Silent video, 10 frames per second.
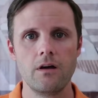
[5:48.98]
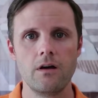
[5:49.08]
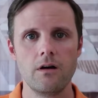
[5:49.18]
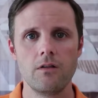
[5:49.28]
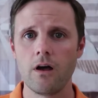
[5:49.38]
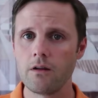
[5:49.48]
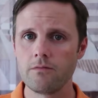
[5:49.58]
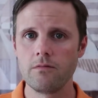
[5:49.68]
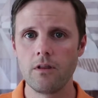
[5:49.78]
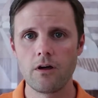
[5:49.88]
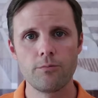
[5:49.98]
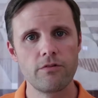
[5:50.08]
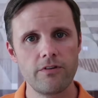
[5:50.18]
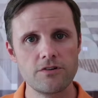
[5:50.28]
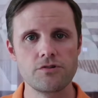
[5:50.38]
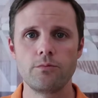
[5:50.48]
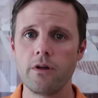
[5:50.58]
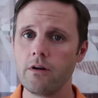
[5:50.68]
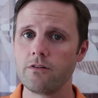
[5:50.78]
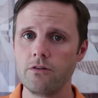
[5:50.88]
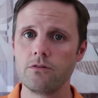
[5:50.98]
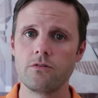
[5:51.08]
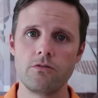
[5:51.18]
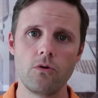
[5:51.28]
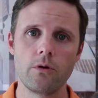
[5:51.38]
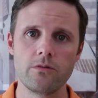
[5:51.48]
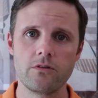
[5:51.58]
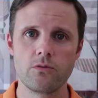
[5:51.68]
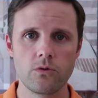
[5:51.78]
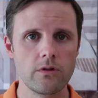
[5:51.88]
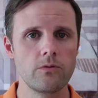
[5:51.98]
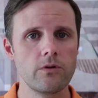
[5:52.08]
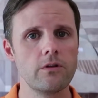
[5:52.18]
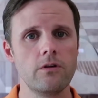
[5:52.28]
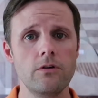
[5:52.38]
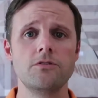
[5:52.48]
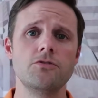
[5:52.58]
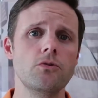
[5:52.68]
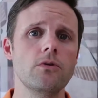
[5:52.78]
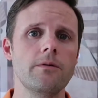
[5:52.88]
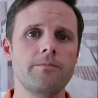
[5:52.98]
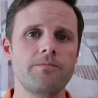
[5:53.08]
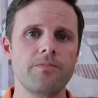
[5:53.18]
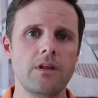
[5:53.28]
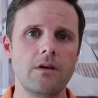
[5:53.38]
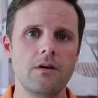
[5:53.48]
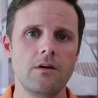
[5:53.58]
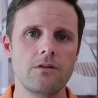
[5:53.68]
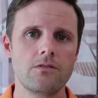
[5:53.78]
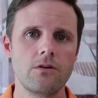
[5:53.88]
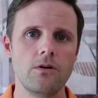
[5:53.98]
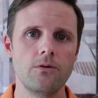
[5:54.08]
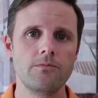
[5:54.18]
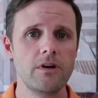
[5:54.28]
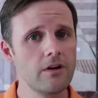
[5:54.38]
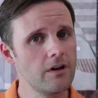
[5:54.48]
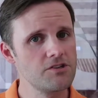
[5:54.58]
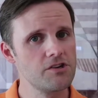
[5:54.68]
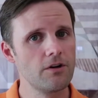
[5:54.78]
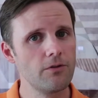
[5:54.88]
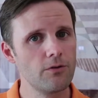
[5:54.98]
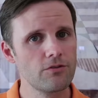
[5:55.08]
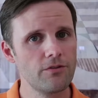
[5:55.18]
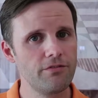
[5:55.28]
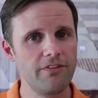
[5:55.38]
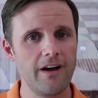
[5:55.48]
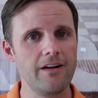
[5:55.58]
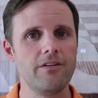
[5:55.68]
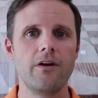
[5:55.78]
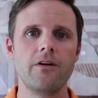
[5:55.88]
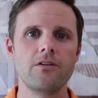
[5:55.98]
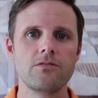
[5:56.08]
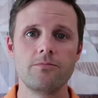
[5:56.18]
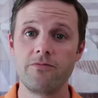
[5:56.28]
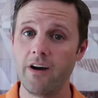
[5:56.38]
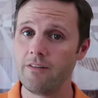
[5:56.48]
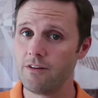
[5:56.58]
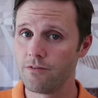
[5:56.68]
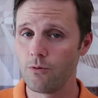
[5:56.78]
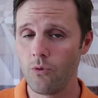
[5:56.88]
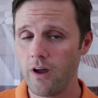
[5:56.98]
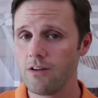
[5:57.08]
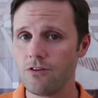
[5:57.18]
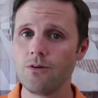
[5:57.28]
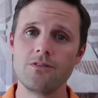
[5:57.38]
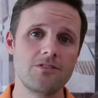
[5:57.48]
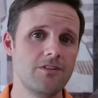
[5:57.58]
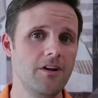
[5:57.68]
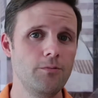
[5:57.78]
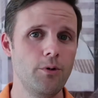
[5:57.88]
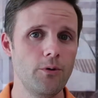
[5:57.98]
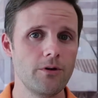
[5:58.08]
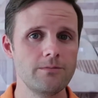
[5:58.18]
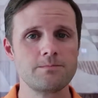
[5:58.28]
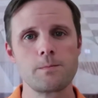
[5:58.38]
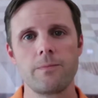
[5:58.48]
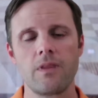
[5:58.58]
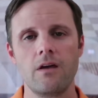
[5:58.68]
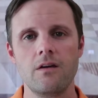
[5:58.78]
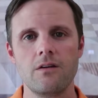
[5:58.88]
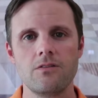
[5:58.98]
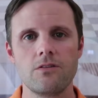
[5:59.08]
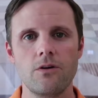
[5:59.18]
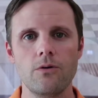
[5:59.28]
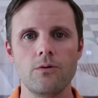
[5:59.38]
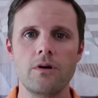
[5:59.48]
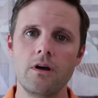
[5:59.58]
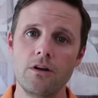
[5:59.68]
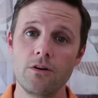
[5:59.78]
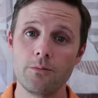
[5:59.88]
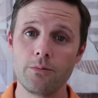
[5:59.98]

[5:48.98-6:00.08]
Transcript: A lot of professional players use the forums. It's a really, really good tool. So in a nutshell, those are the 5 areas, 5 different ways you can study poker. So you